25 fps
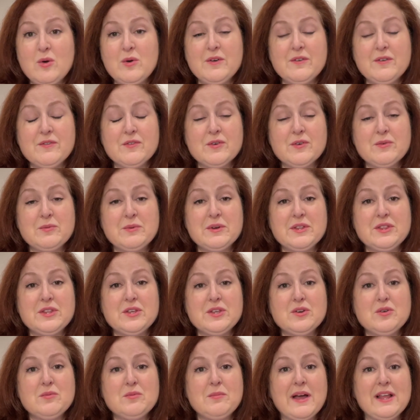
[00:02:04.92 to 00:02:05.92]
over with
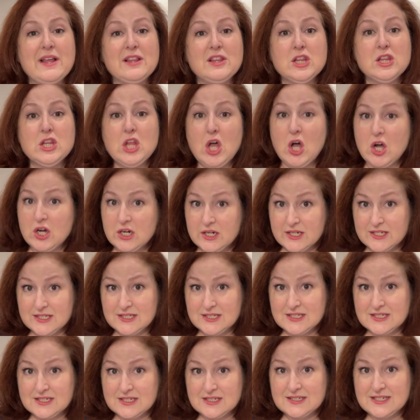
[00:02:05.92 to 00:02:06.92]
you my
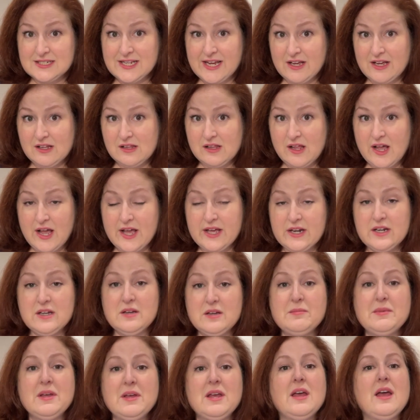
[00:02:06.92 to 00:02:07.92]
longest tail
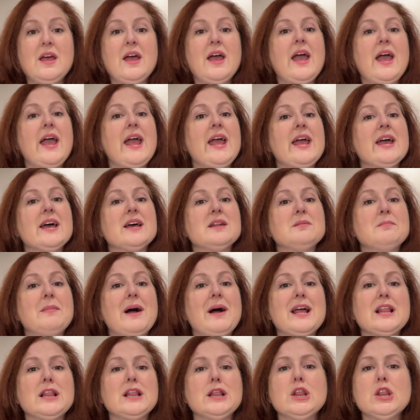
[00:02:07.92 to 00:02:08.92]
item and
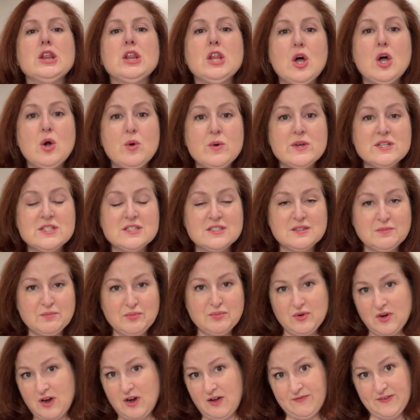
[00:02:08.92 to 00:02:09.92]
my lowest
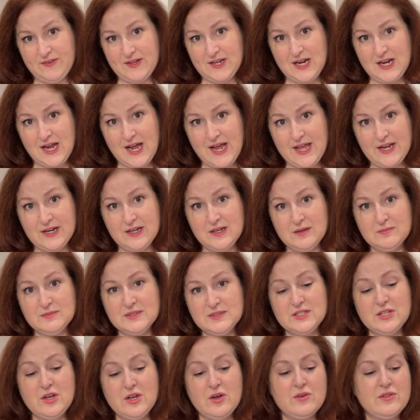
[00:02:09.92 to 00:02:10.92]
profit item.
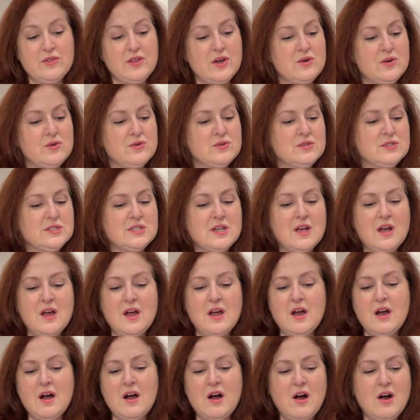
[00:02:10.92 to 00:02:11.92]
So those
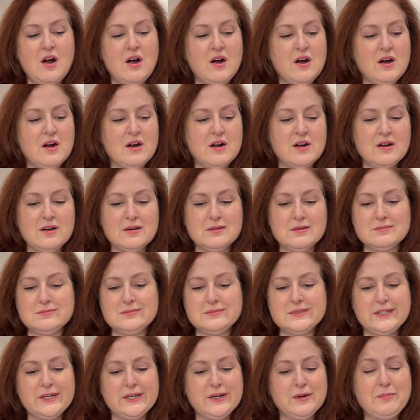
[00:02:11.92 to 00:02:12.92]
are,
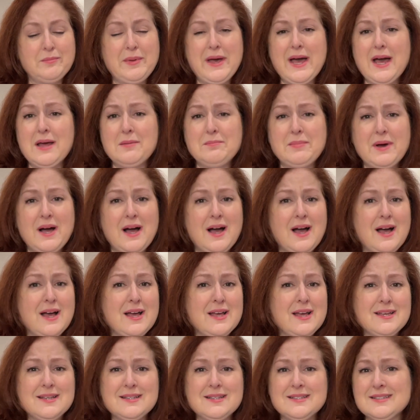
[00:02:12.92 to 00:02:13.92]
bad
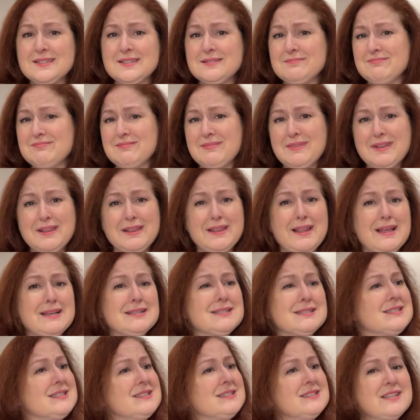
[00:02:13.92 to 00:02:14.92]
buys,
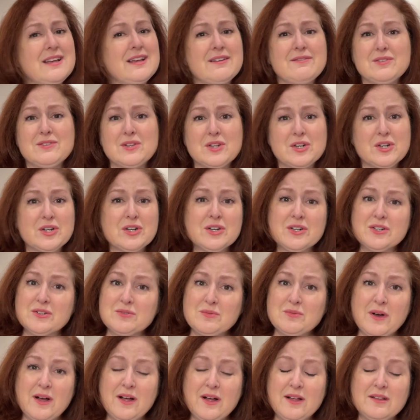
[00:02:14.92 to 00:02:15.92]
lessons I've learned
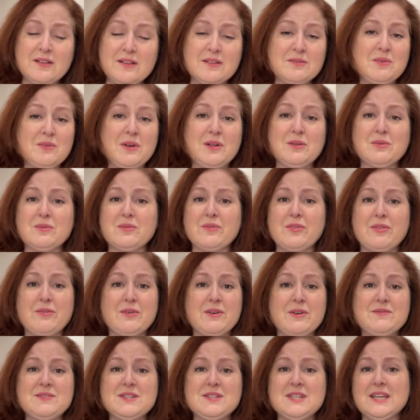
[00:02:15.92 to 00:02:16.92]
while
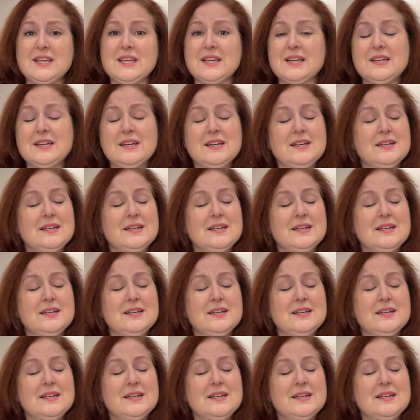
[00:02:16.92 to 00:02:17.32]
thrifting,